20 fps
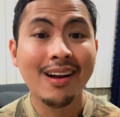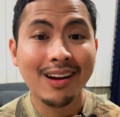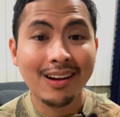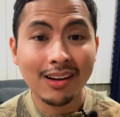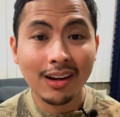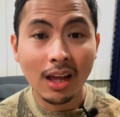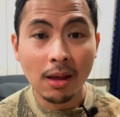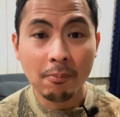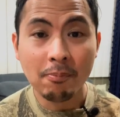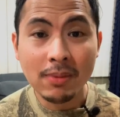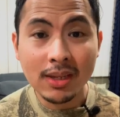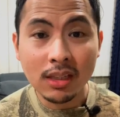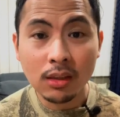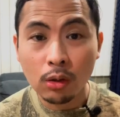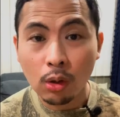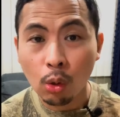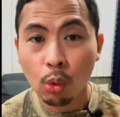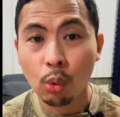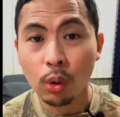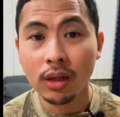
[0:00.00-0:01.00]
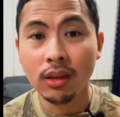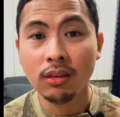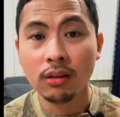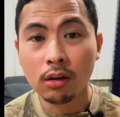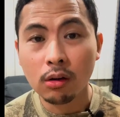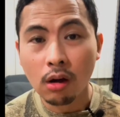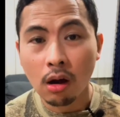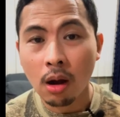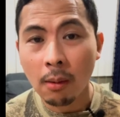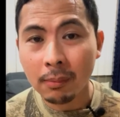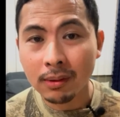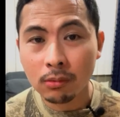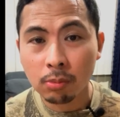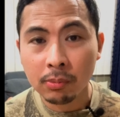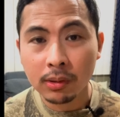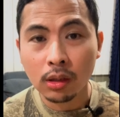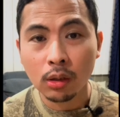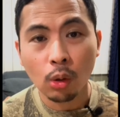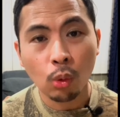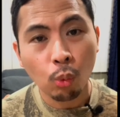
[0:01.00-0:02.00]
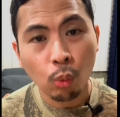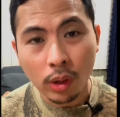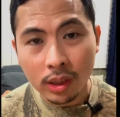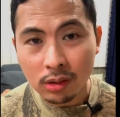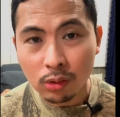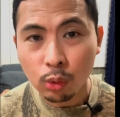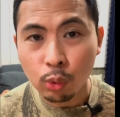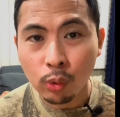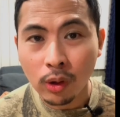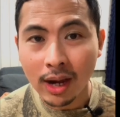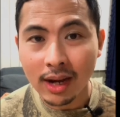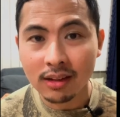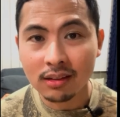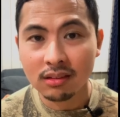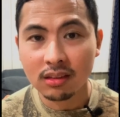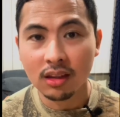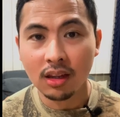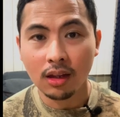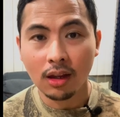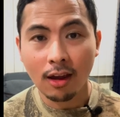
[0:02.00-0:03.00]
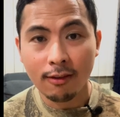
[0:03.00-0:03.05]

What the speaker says: Let me know in the comments below what you guys think.